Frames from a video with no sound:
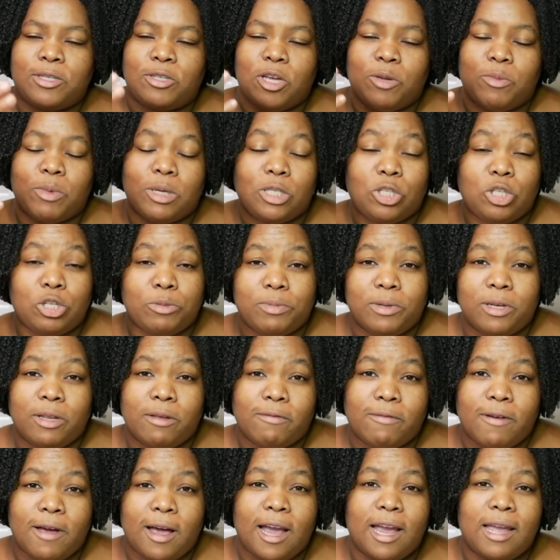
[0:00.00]
So it was super
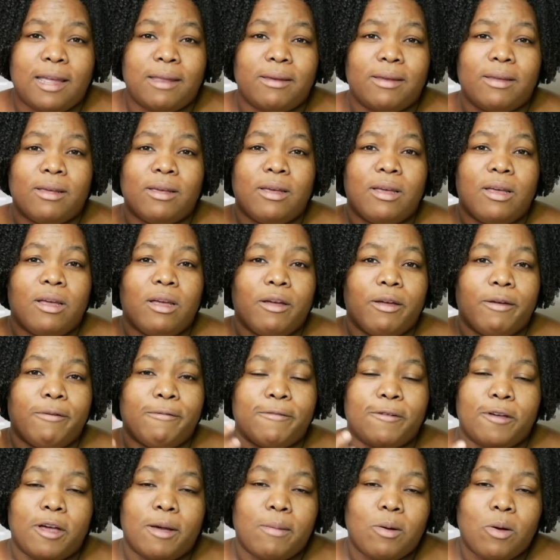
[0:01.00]
defined,
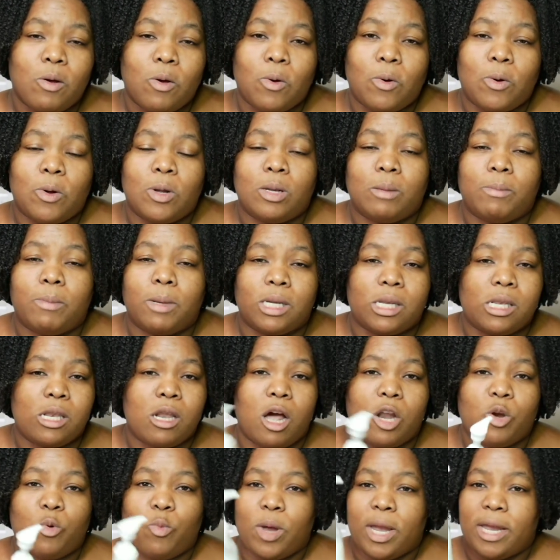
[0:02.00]
firm hold but
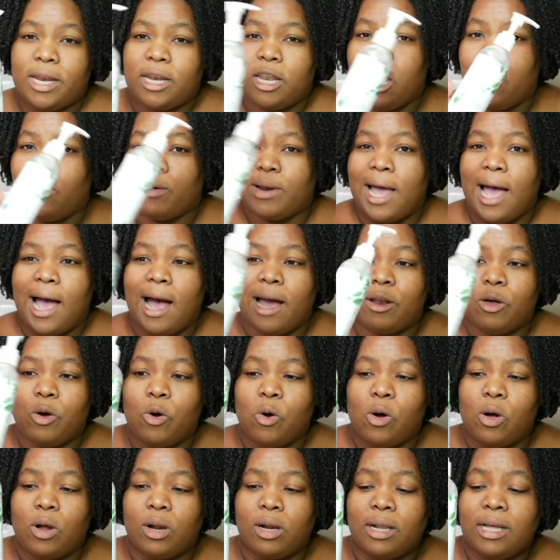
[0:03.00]
not way down at
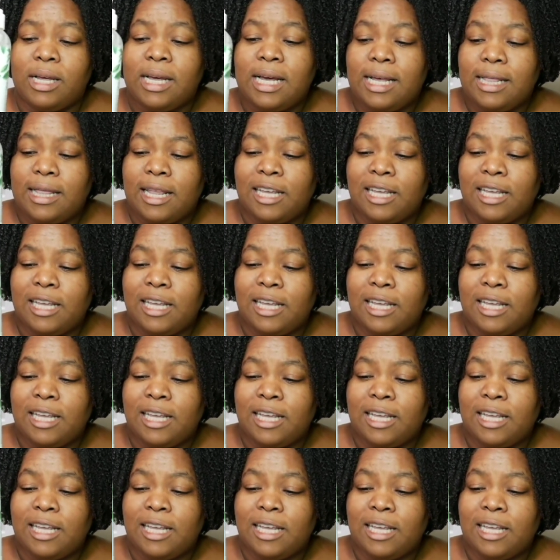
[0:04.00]
all.